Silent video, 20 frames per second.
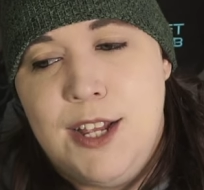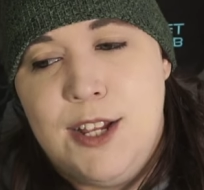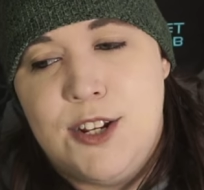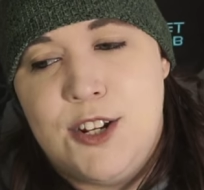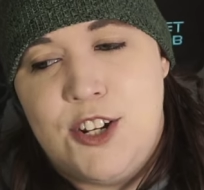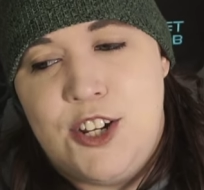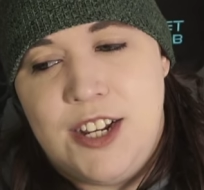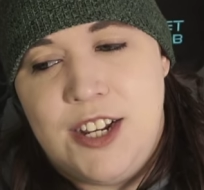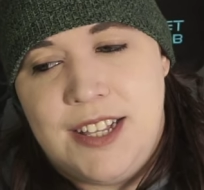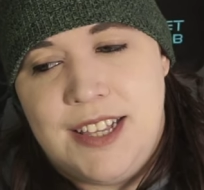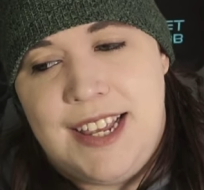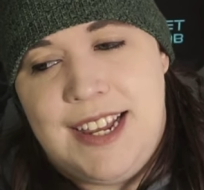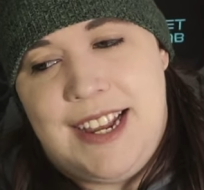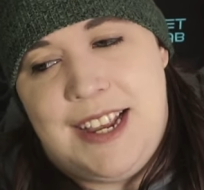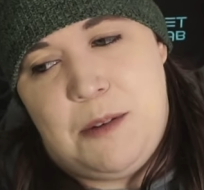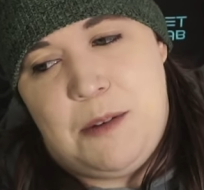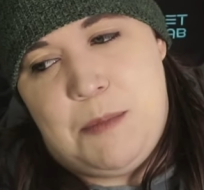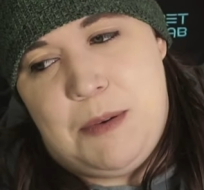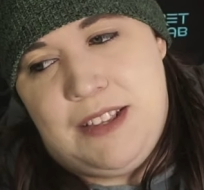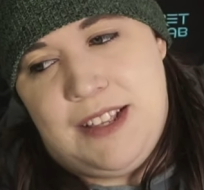Jin Ling
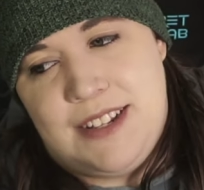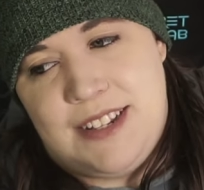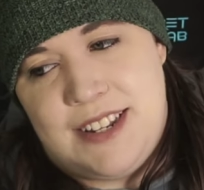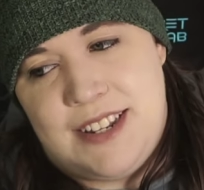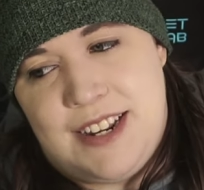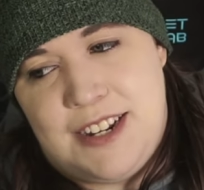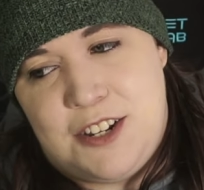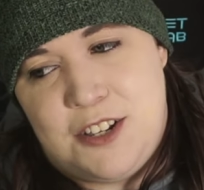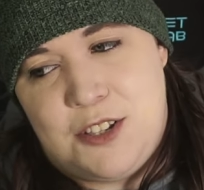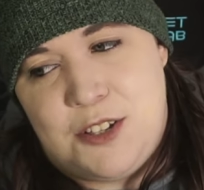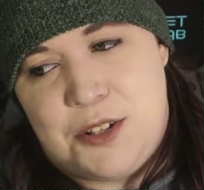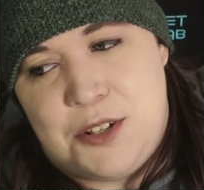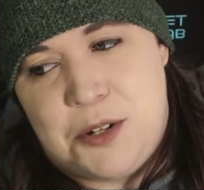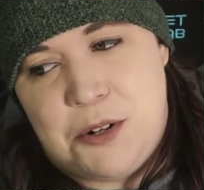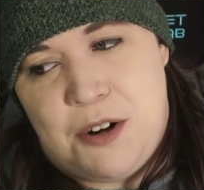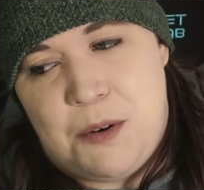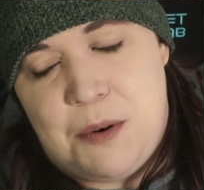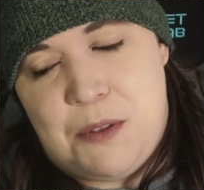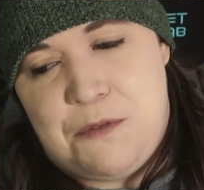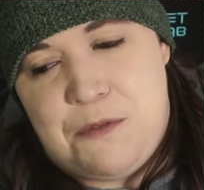had been listening to the
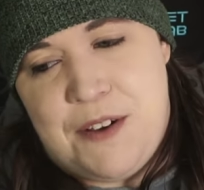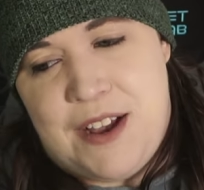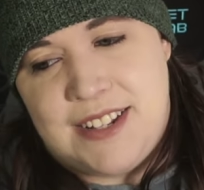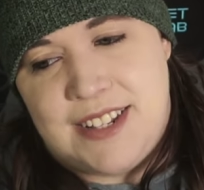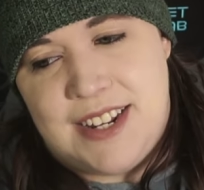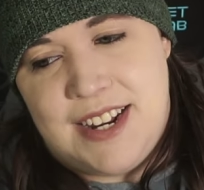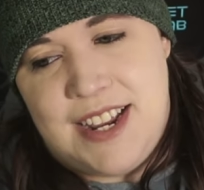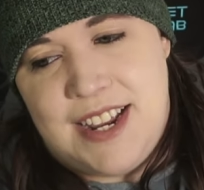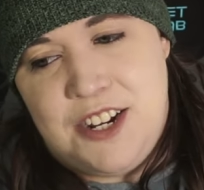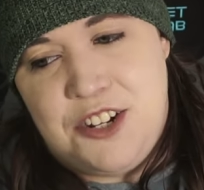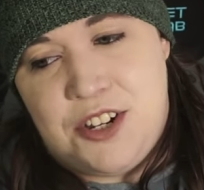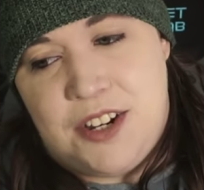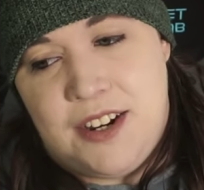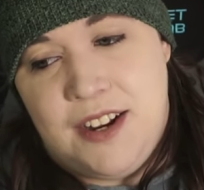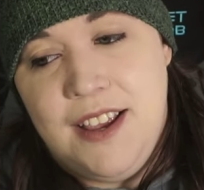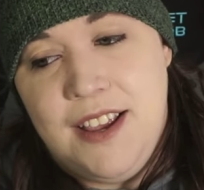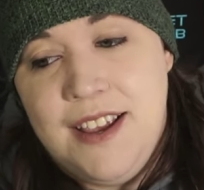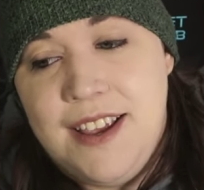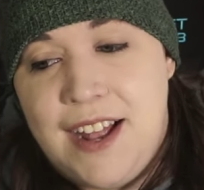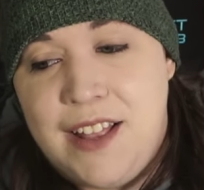story with
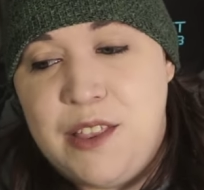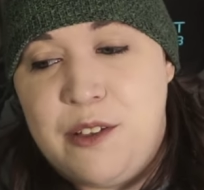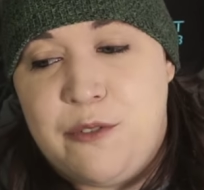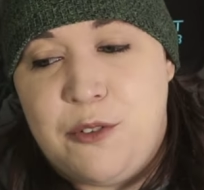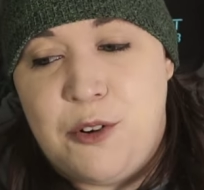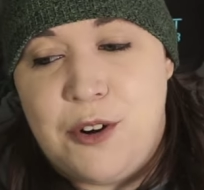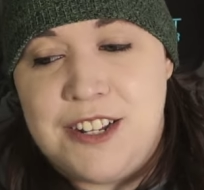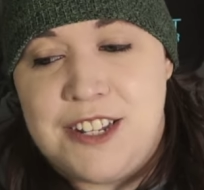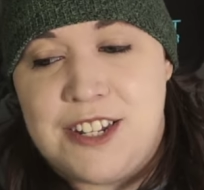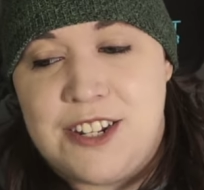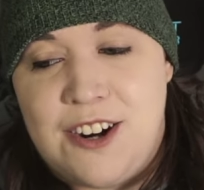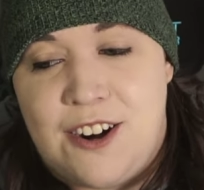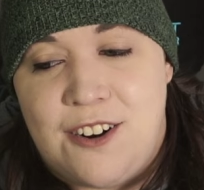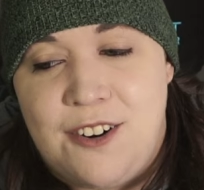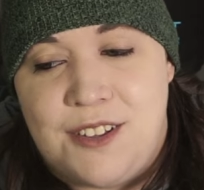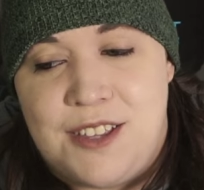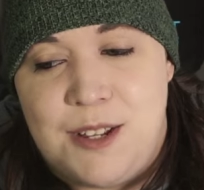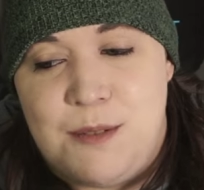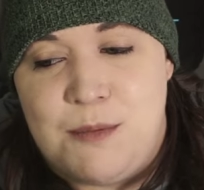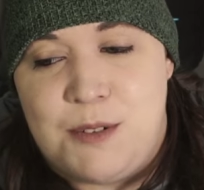fascination, and the voice
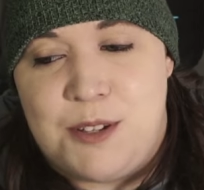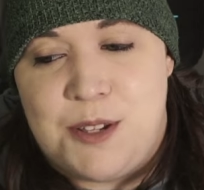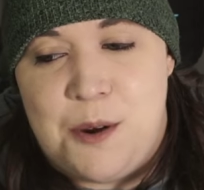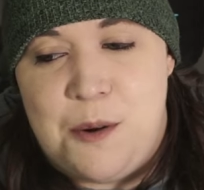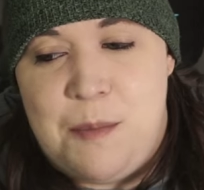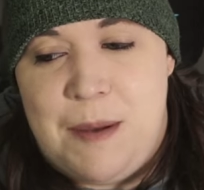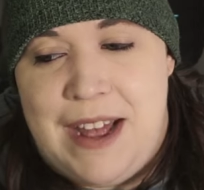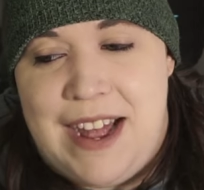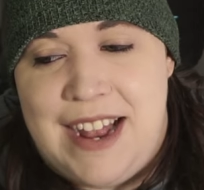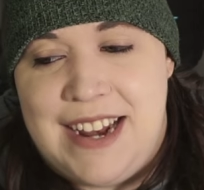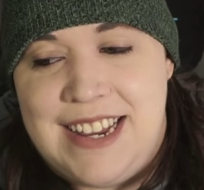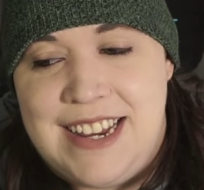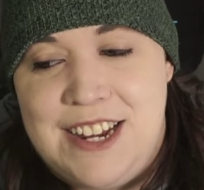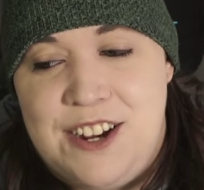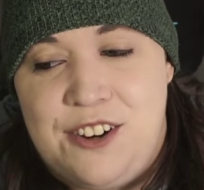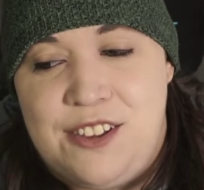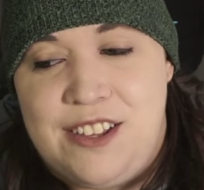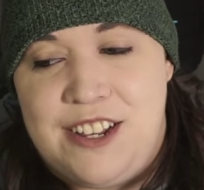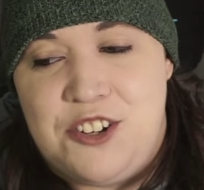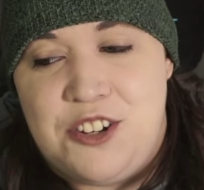startled him so bad he
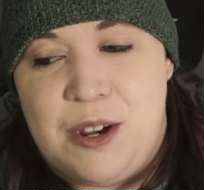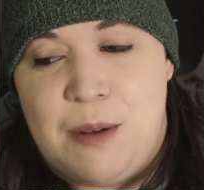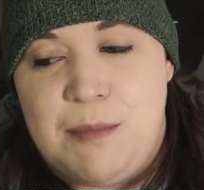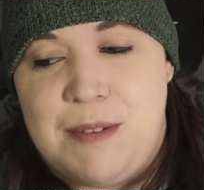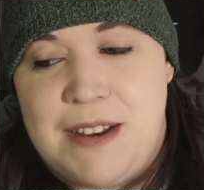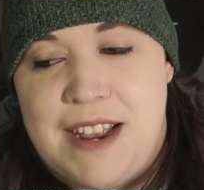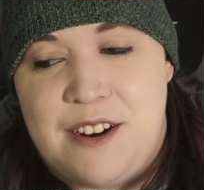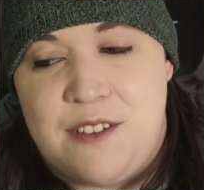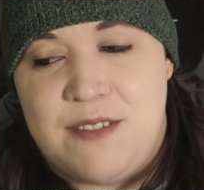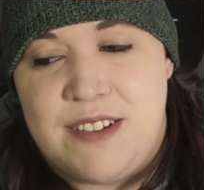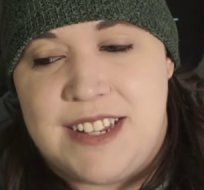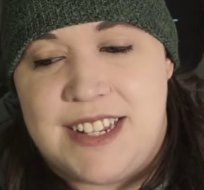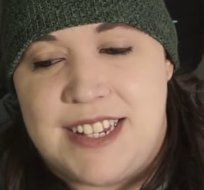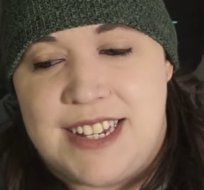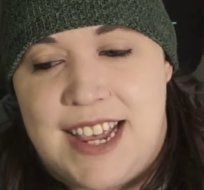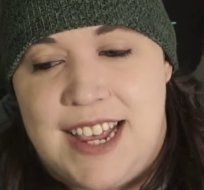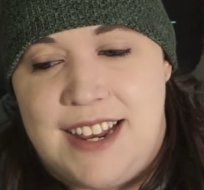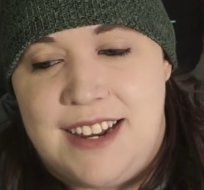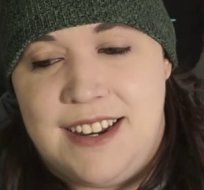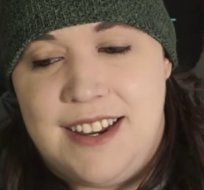nearly jumped out of his
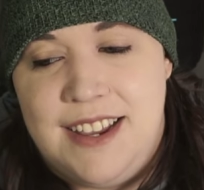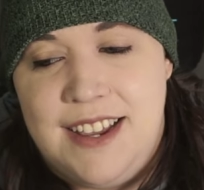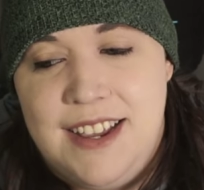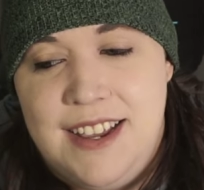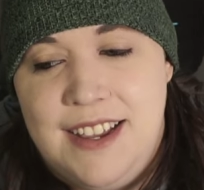skin.